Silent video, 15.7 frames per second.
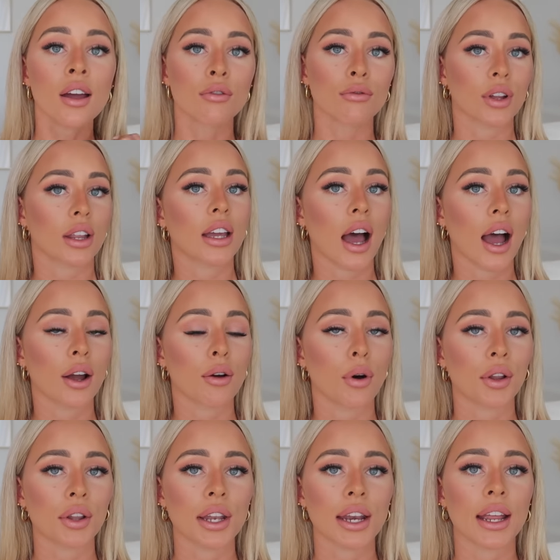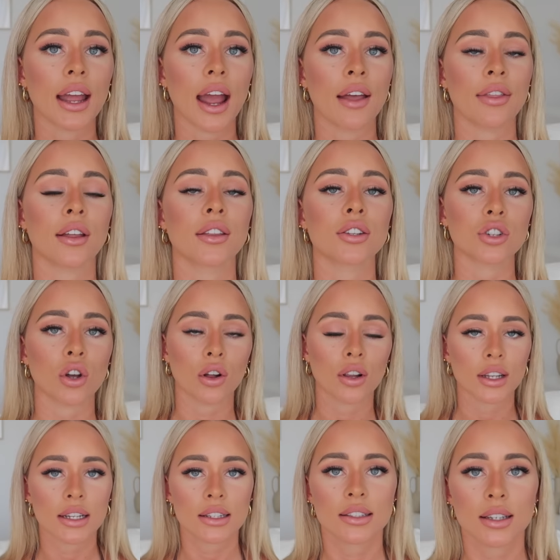really high quality and then the
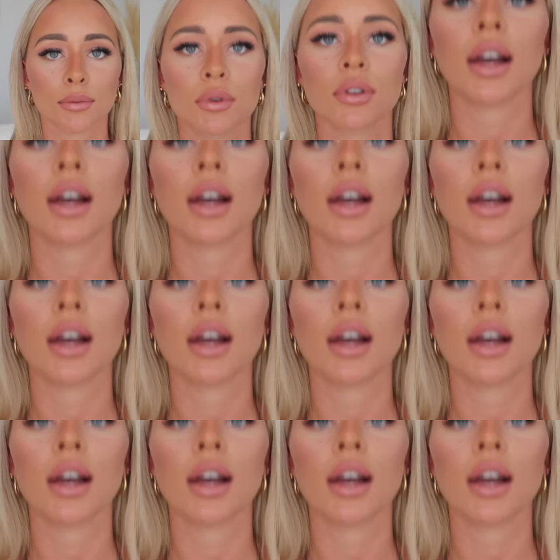chocolate is double